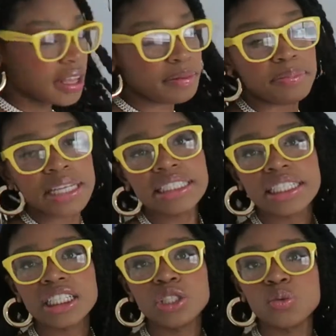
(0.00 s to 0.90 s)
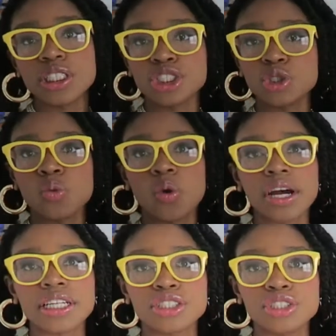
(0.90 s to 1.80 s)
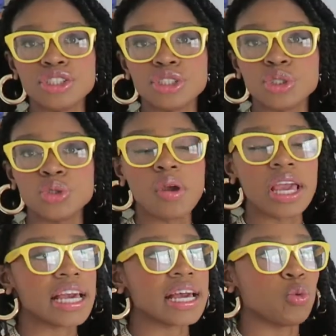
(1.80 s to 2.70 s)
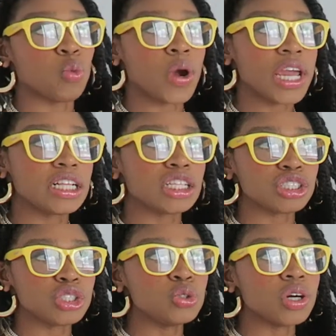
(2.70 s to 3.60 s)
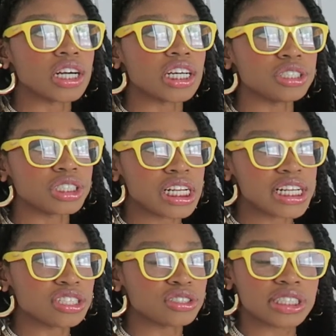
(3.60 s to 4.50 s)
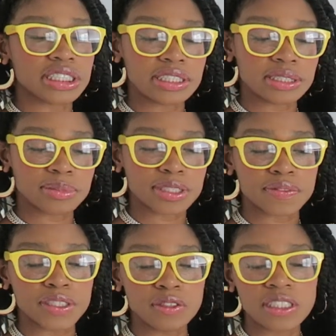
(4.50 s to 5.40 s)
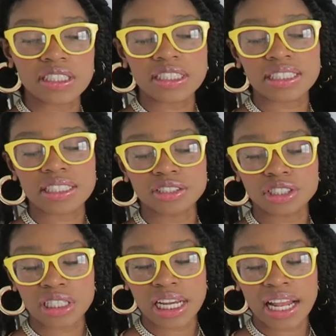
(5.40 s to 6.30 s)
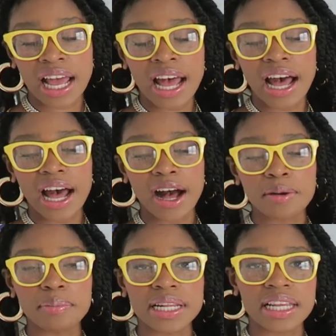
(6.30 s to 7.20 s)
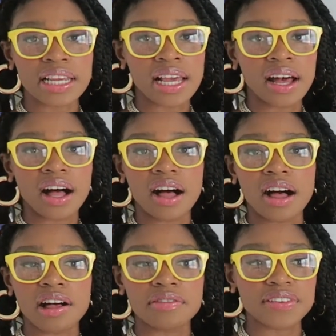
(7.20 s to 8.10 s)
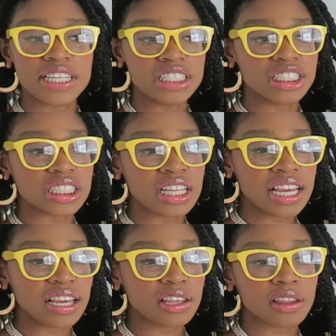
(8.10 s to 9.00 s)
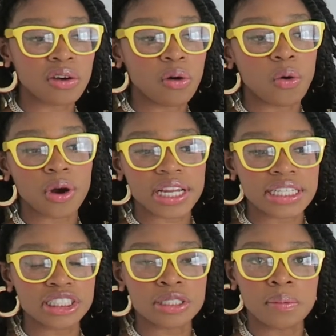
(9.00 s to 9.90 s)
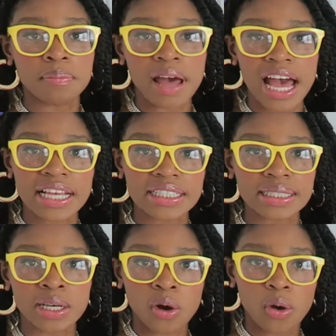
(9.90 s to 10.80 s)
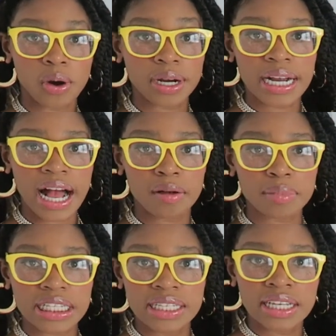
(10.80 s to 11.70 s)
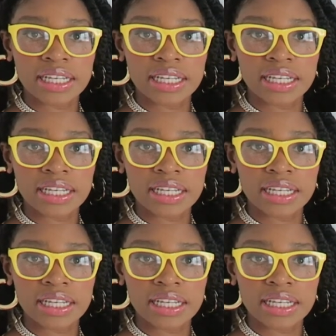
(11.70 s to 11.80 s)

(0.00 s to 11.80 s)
And basically what you want to do when you are understanding your systems of units is understand how many of each length or each mass or how many